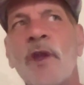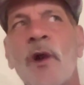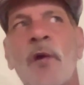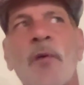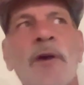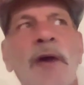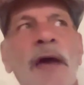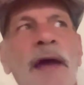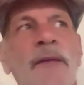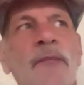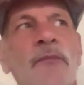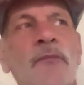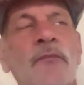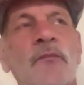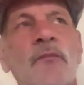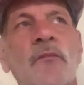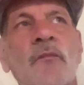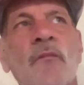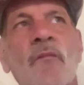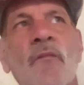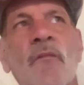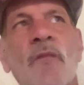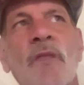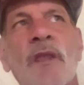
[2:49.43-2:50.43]
okay,
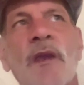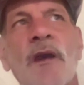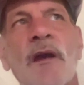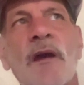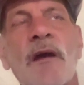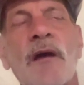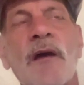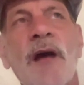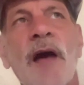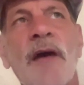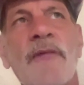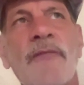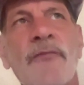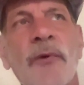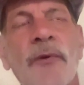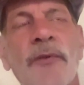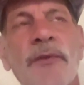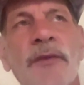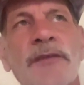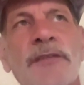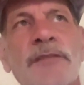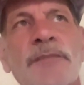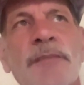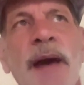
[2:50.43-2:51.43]
I
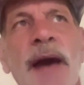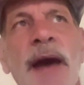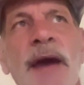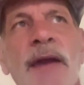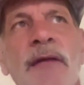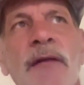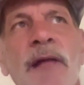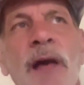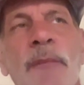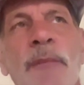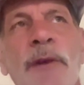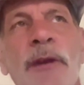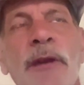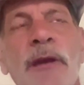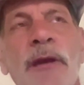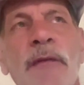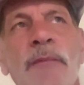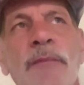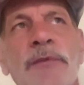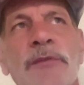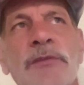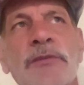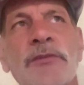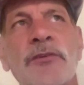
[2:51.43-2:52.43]
fought this battle, I'm in a
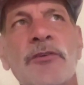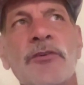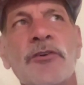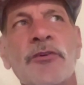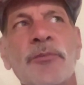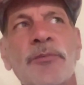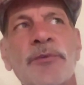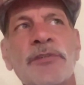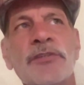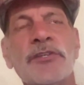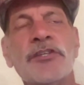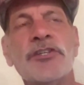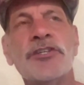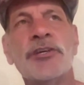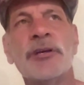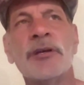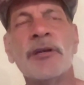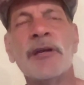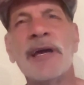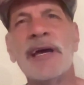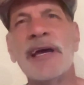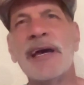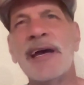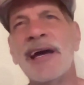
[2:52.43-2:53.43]
good
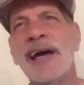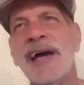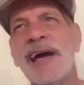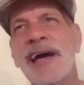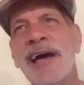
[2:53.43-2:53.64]
position,